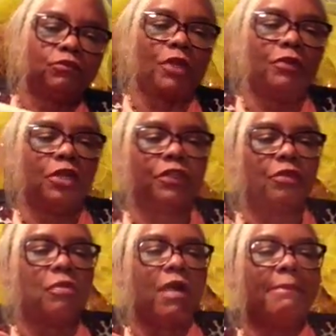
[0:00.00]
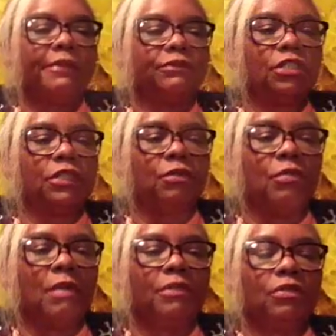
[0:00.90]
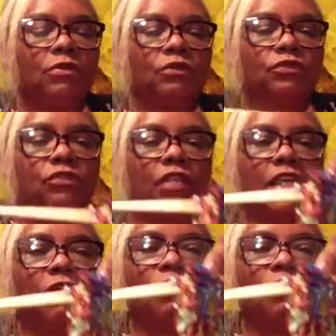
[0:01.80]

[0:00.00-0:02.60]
And look at the ramen noodles. They